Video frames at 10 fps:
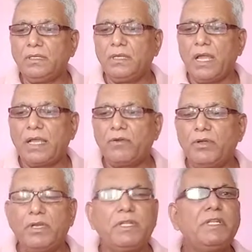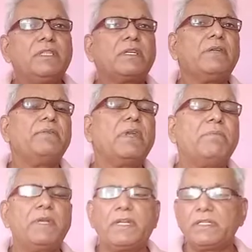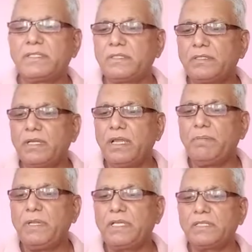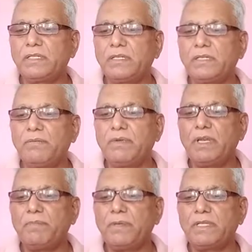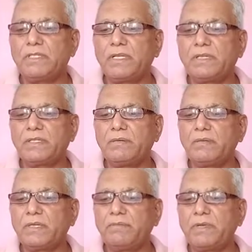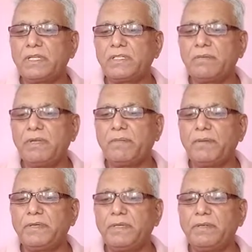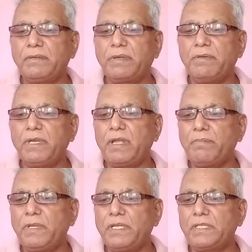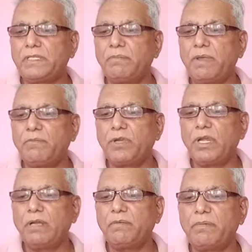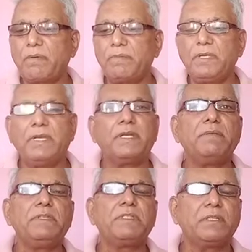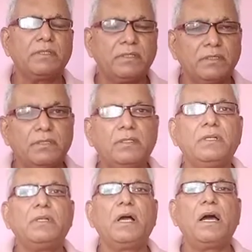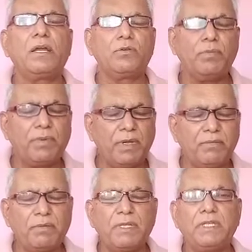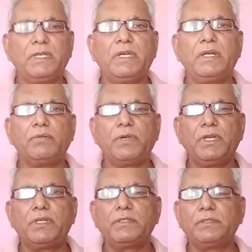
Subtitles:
Accordingly, in the criminal matters, application, criminal application, civil appeal, criminal application, memorandum of appeal and revision are to be framed by the advocate.